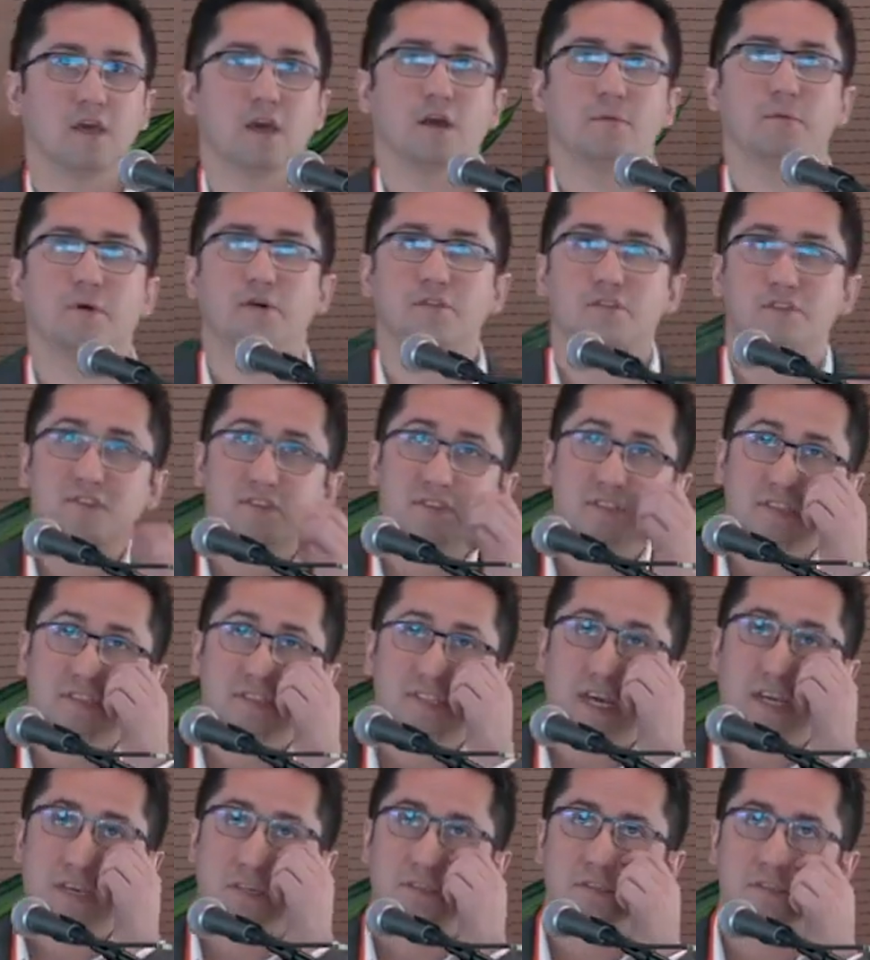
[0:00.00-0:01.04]
about the
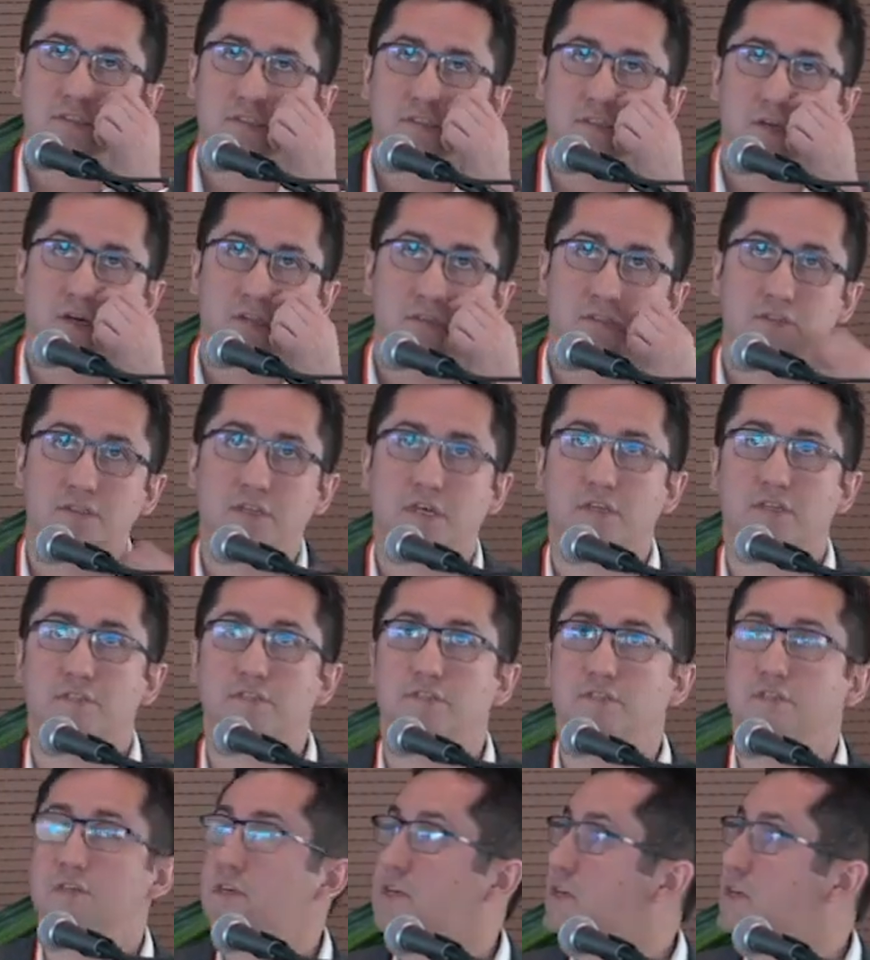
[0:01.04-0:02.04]
science context.